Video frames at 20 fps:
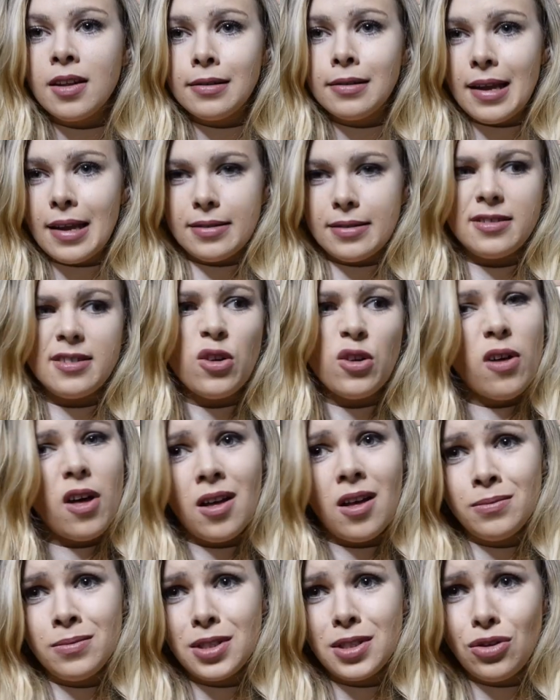Nancy will
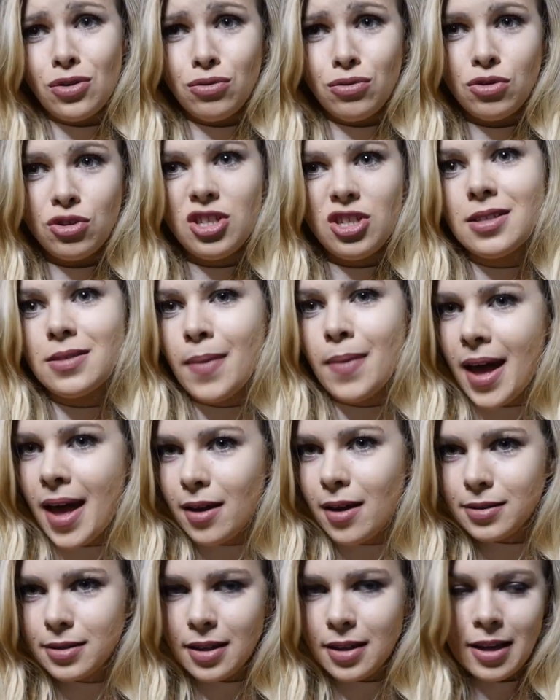come soon. She's my
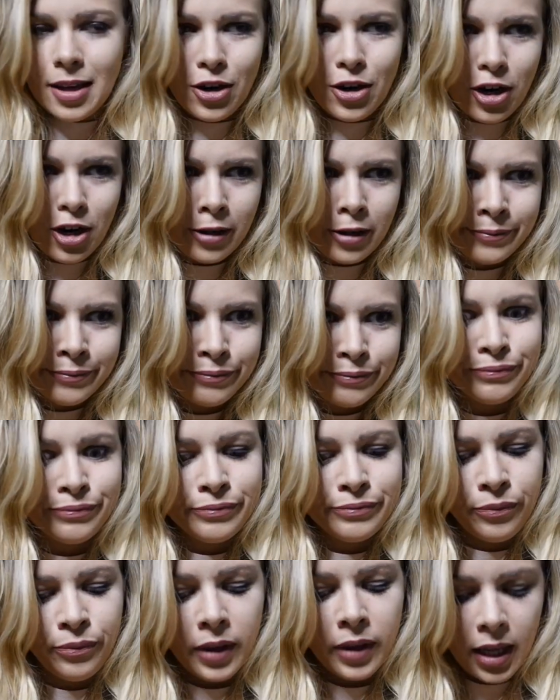house
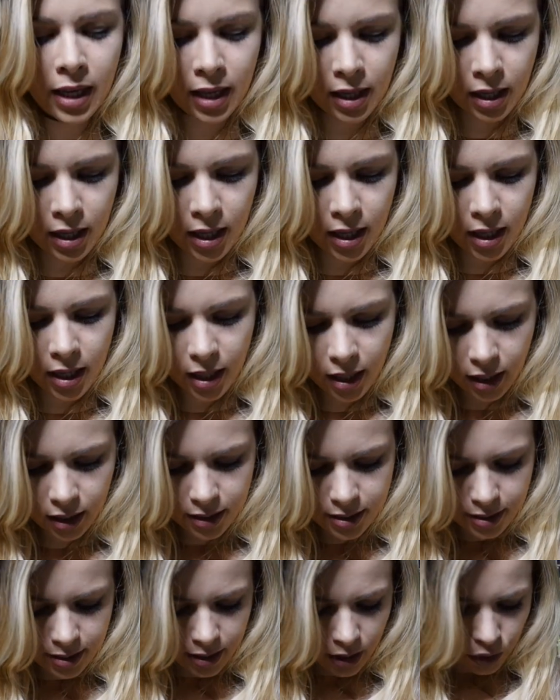cleaner.
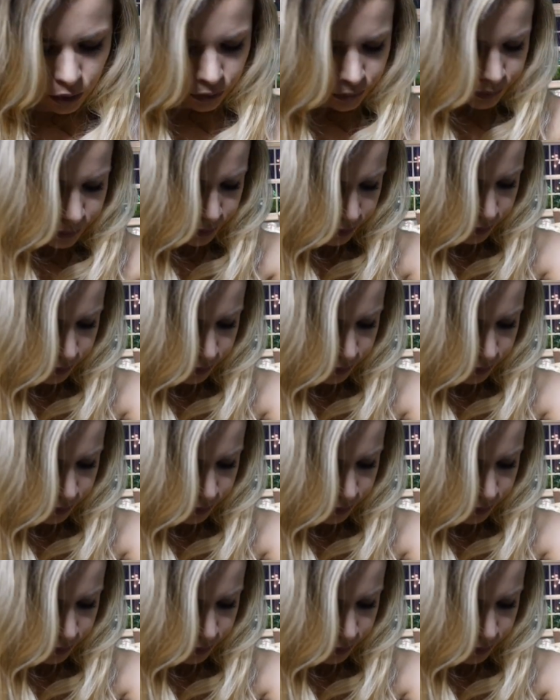So,